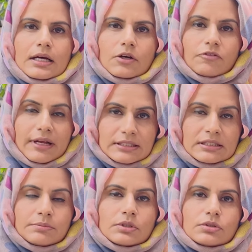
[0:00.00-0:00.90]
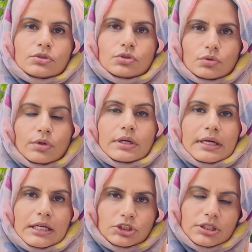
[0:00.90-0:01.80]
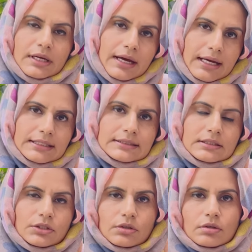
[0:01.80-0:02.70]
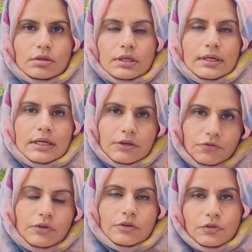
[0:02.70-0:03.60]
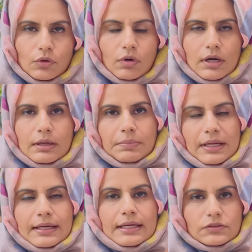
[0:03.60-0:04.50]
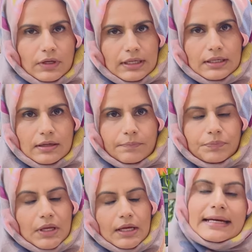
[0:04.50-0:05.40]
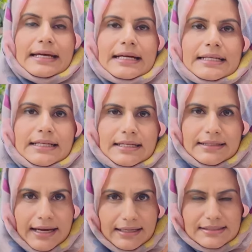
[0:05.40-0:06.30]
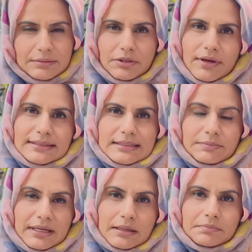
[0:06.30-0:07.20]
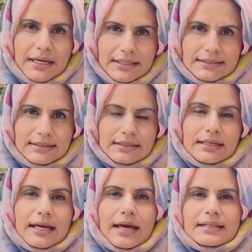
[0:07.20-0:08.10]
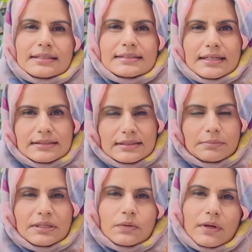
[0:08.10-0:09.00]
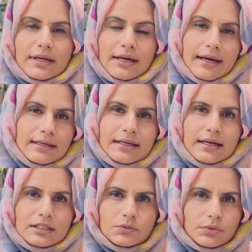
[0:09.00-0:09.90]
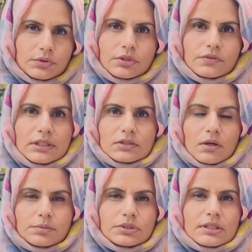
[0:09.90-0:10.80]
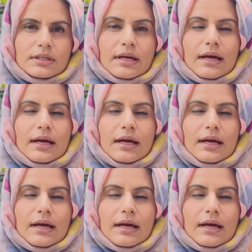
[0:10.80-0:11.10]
flexible to location as if you are applying as very young. That summarizes my comparison, and sensibly, when I analyze both of these options,